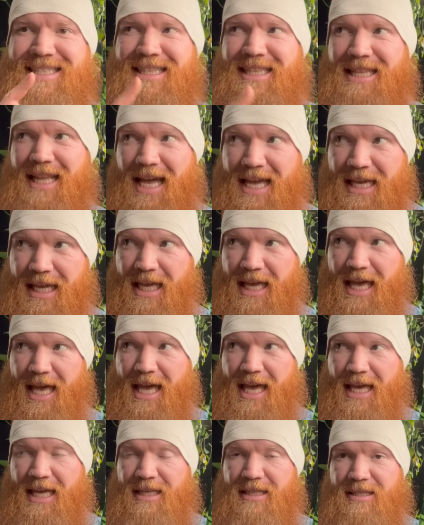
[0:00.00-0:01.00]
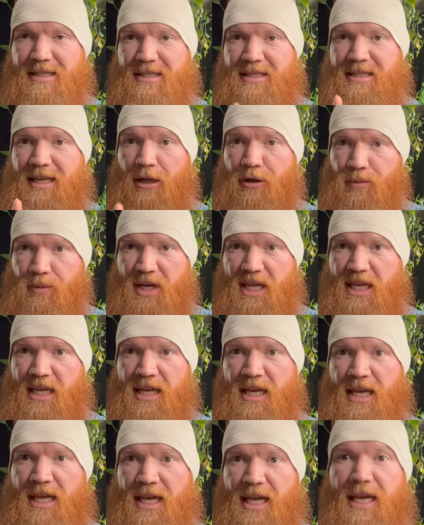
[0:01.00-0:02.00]
like a celery
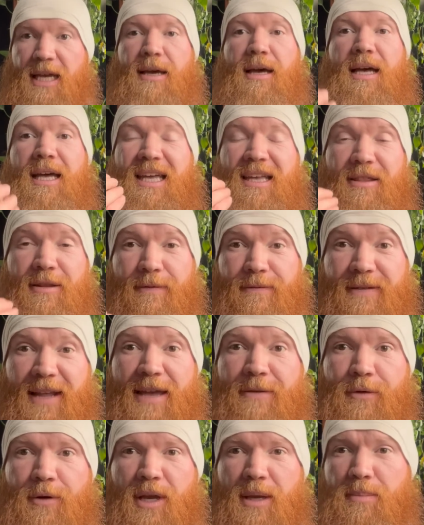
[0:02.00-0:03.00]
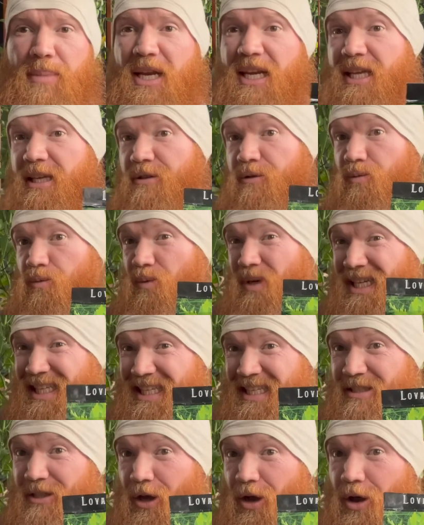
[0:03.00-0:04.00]
uh, in the flavoring, but it gets
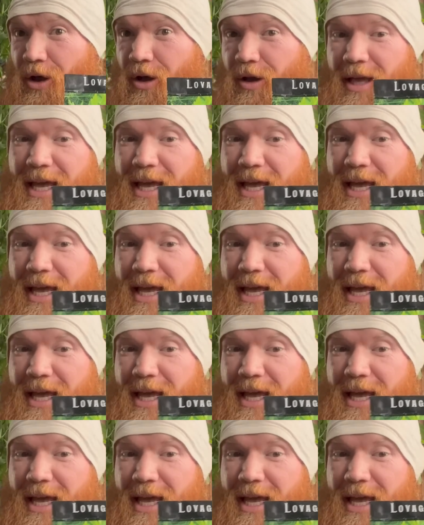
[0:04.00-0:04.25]
really tall